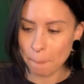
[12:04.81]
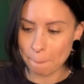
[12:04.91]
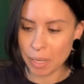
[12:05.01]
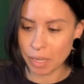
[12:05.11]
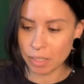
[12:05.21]

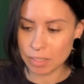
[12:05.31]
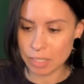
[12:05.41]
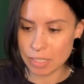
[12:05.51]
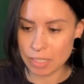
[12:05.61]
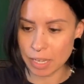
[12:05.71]
but
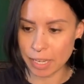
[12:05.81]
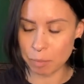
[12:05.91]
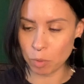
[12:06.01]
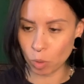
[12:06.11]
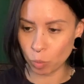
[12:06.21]
since I am
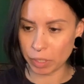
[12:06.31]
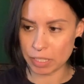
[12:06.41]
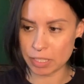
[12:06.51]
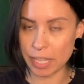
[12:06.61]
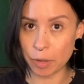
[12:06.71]
always
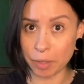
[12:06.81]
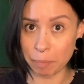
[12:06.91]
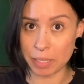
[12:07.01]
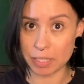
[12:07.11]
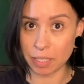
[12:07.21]
doubting
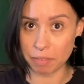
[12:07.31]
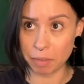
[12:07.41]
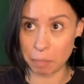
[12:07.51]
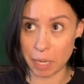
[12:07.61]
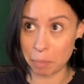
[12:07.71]
myself
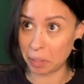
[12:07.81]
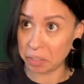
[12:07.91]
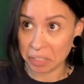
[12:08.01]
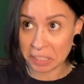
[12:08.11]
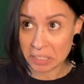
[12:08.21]
and my
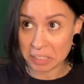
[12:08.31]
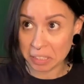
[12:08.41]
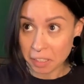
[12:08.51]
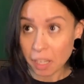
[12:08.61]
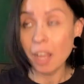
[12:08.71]
abilities,
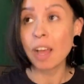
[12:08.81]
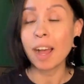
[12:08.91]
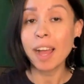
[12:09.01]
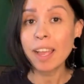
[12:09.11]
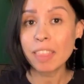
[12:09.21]

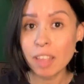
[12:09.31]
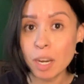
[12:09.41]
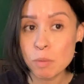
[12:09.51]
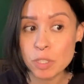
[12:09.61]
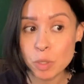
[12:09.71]
I thought I
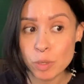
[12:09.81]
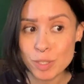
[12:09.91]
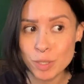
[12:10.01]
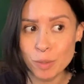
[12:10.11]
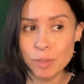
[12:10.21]
was going
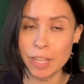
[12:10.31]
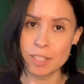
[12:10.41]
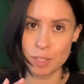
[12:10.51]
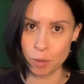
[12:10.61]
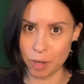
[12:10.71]
to not
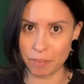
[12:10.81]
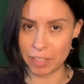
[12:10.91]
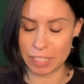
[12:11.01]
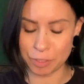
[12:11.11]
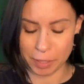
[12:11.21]
sew
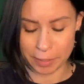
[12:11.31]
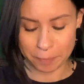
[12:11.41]
everything straight.